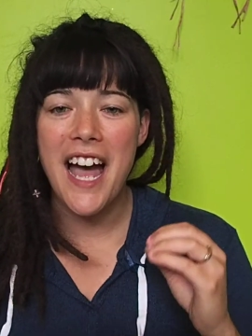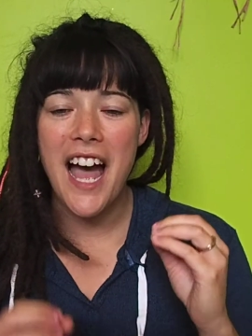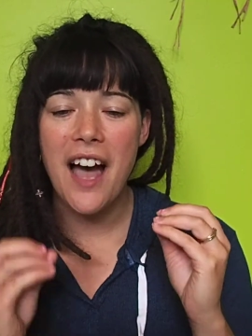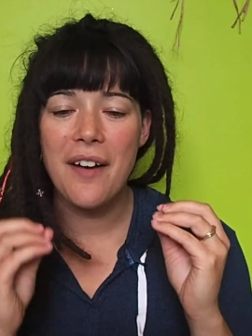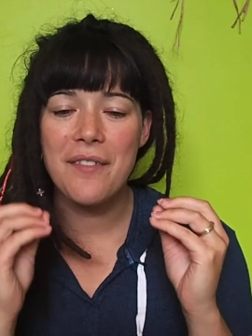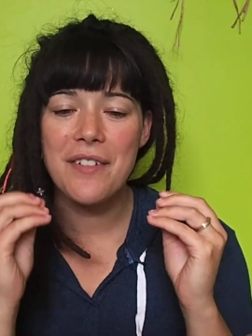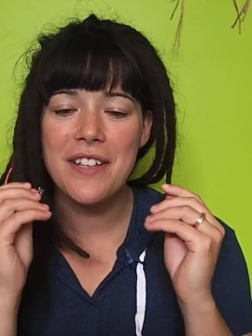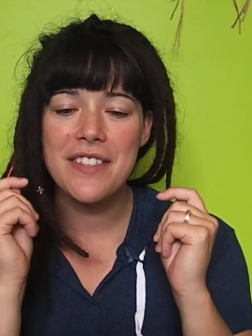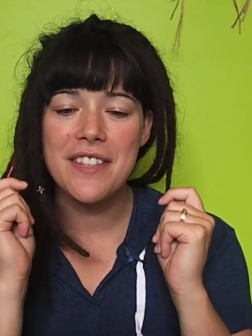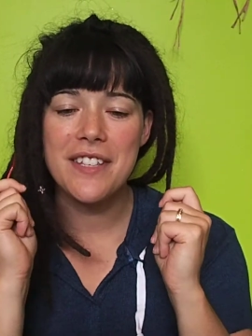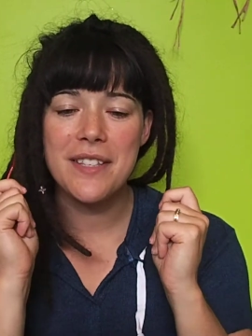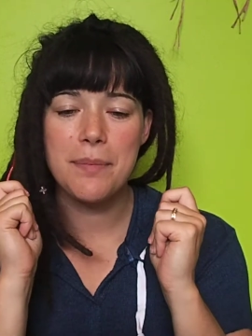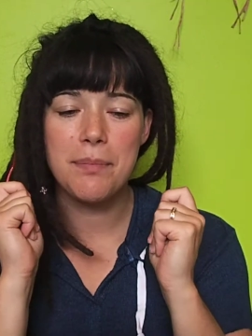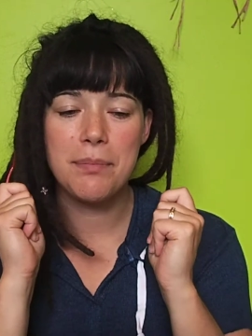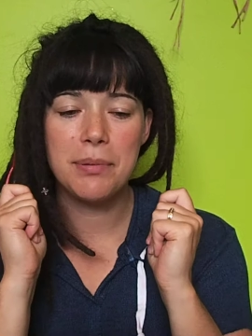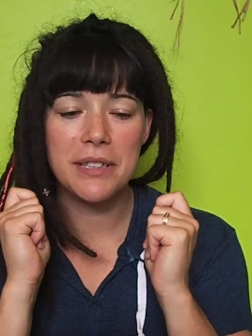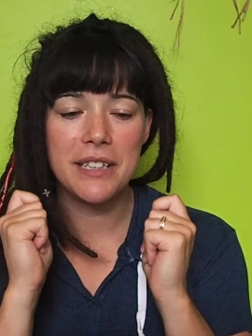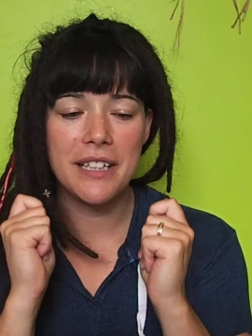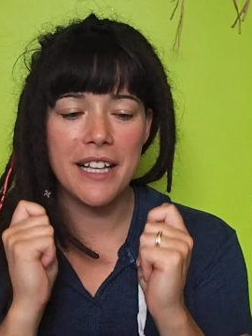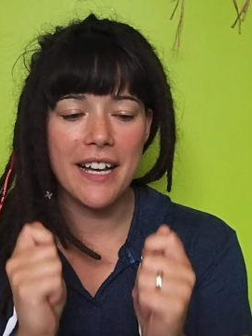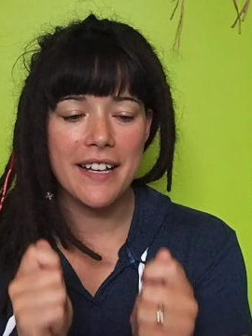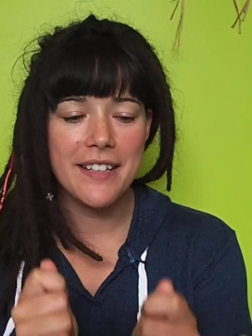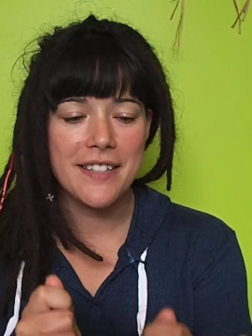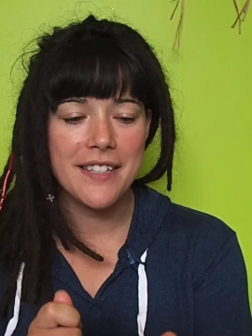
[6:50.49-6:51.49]
having this
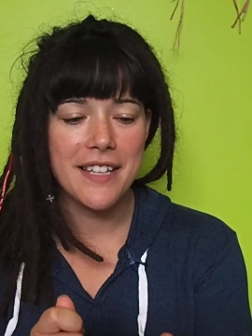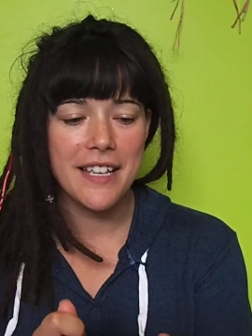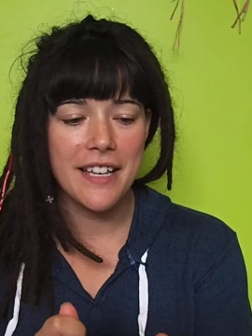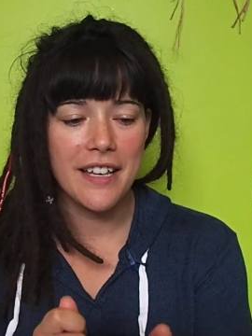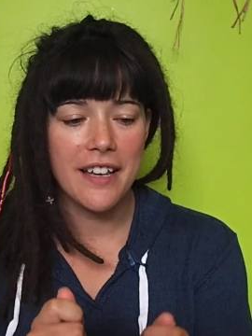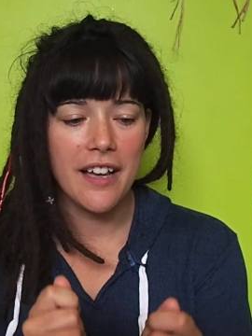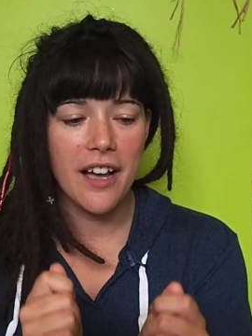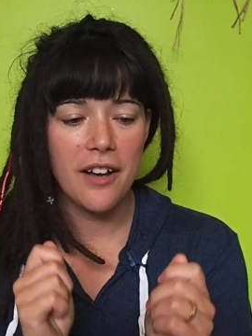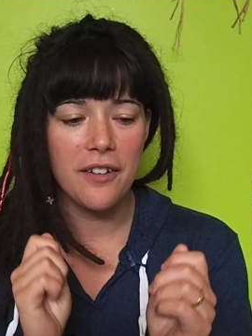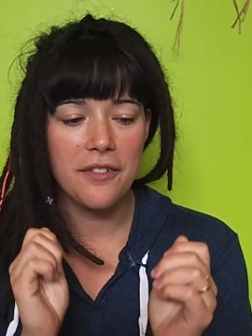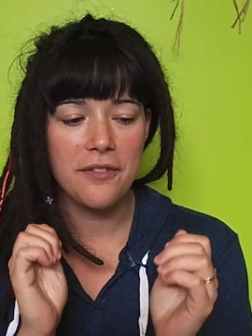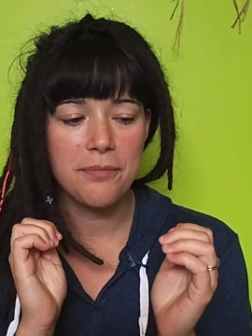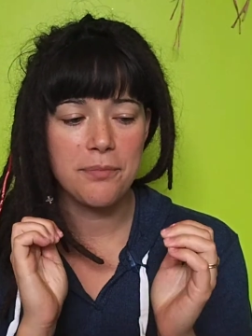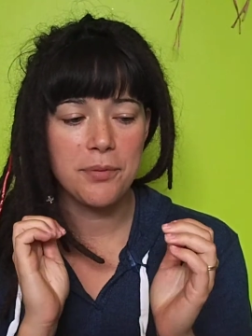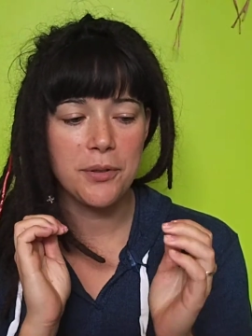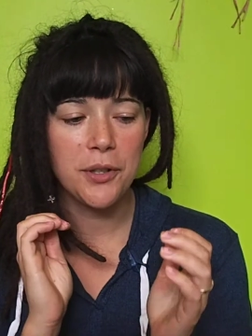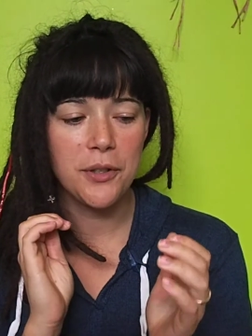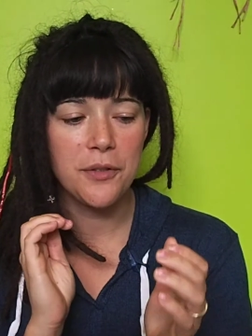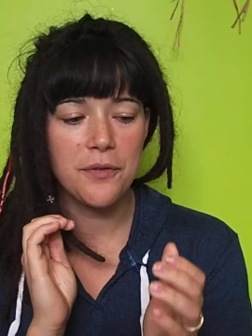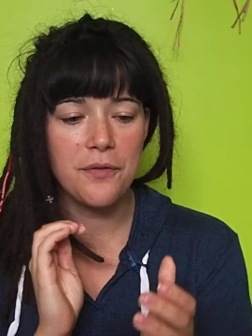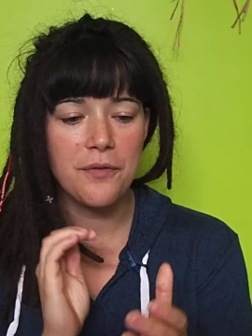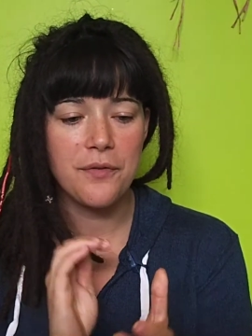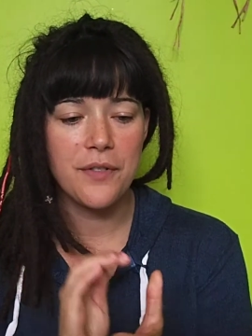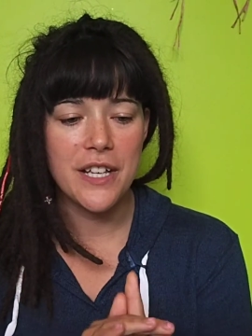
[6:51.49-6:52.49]
blessing of
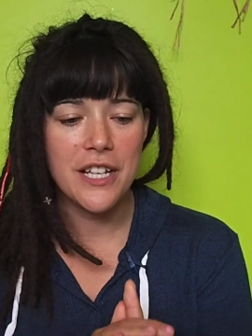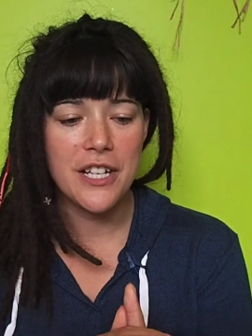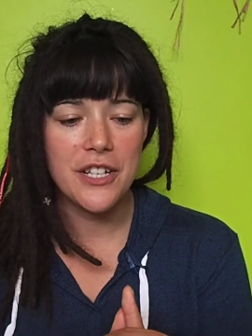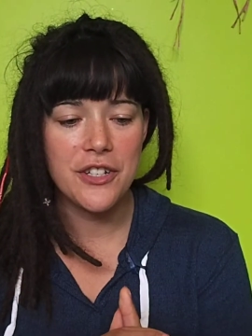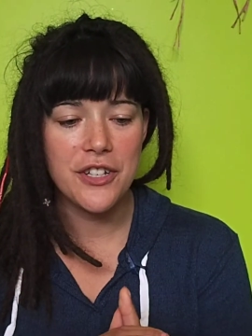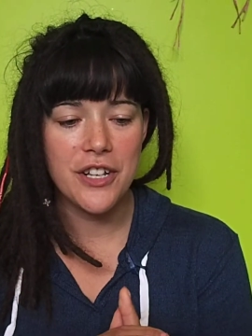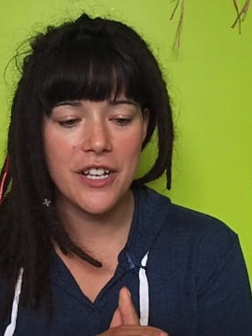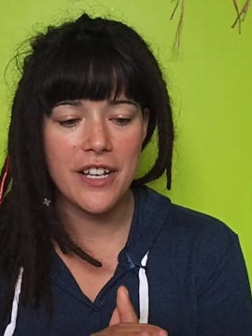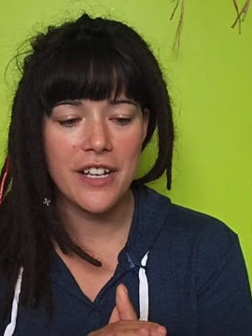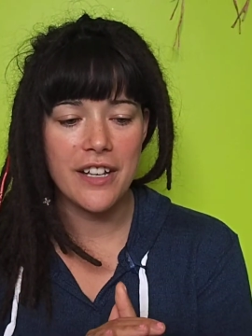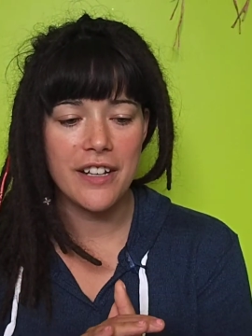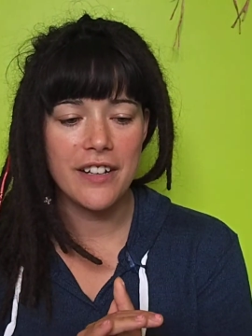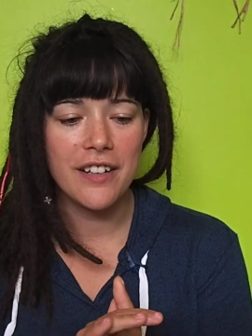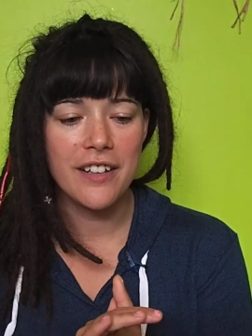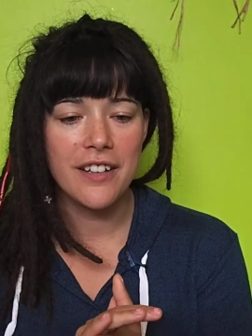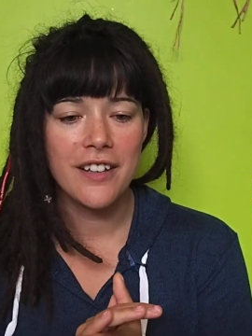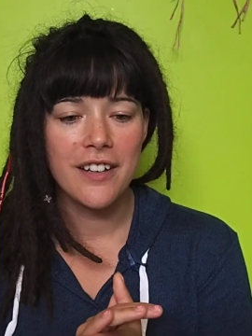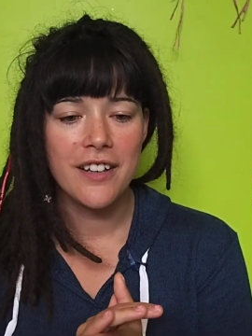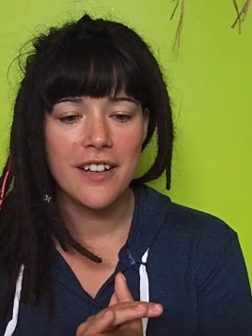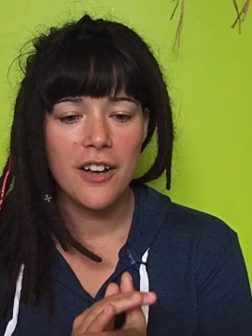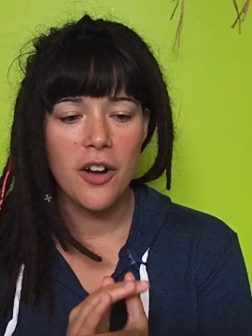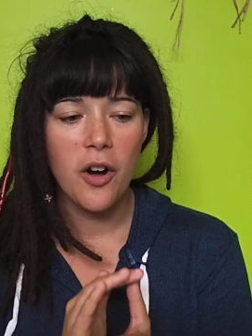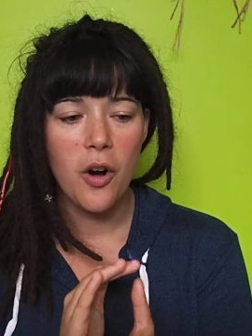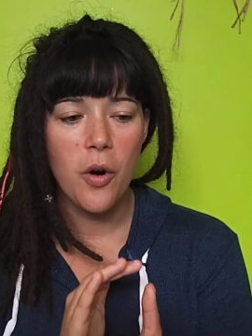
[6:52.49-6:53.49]
provision
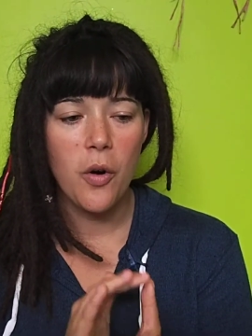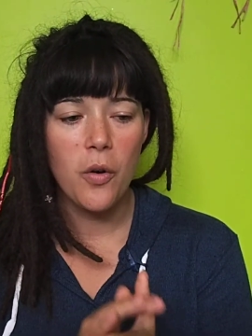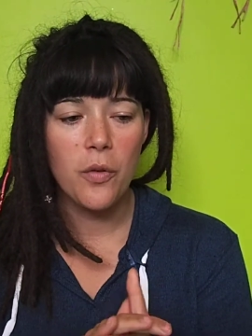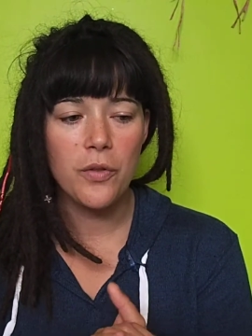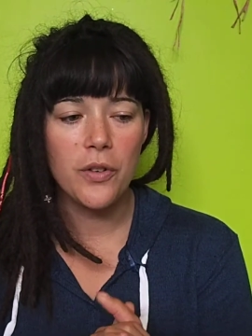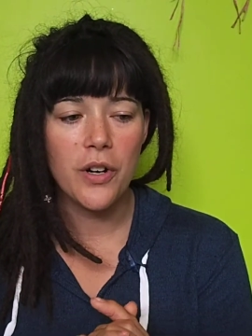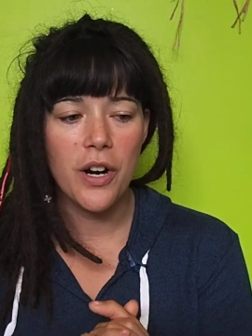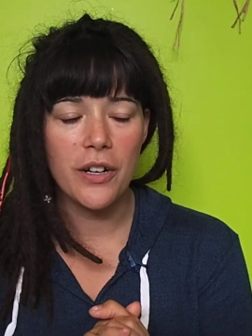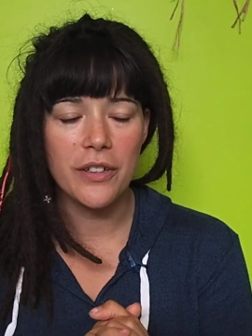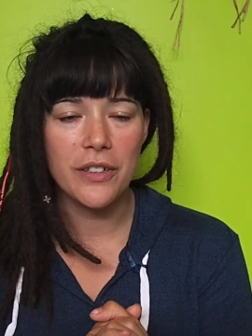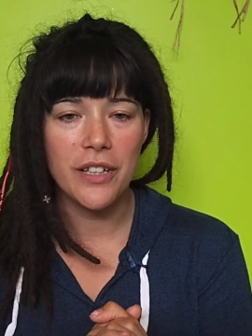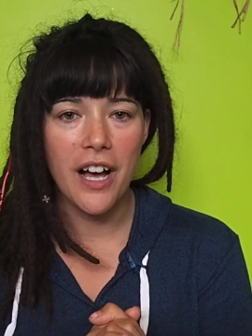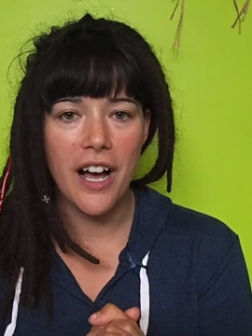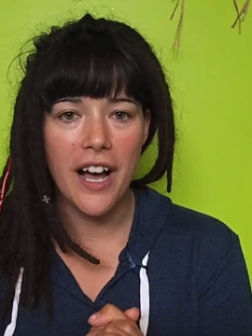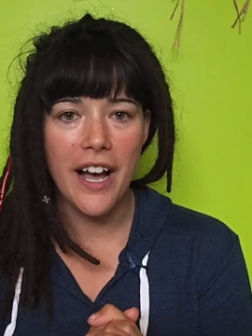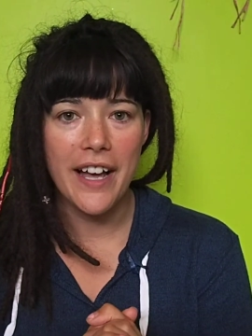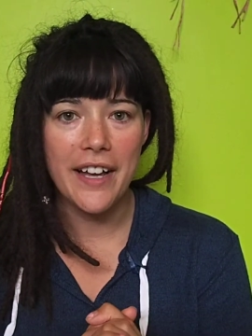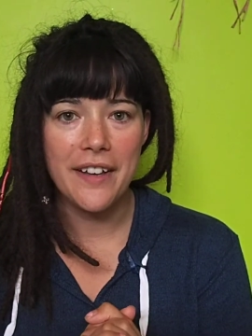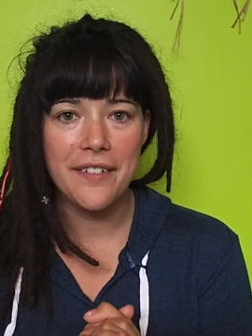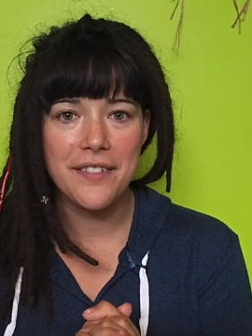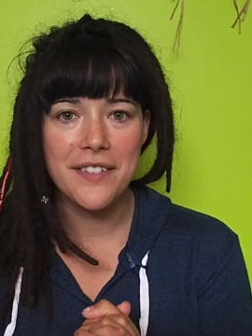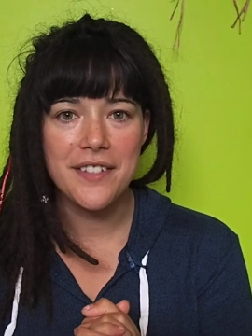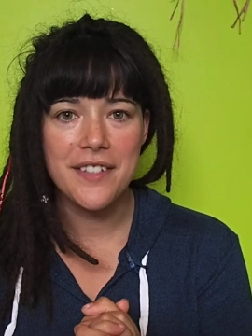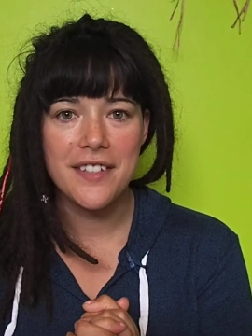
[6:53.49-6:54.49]
over our
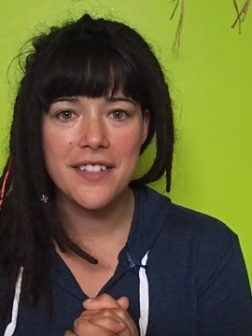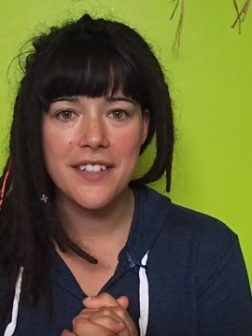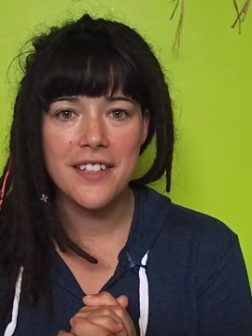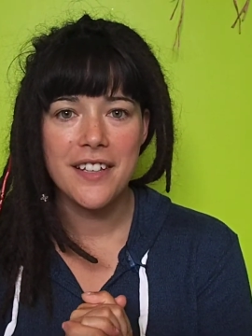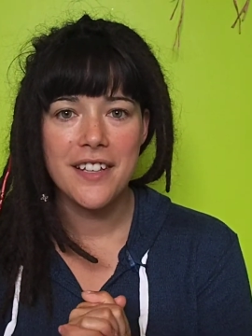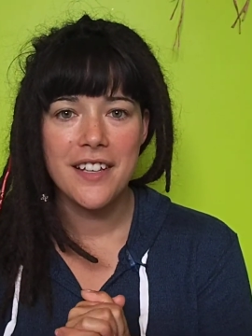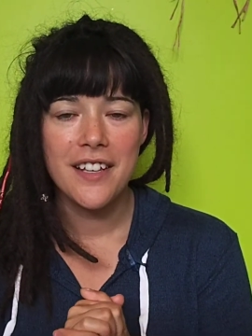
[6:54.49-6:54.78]
lives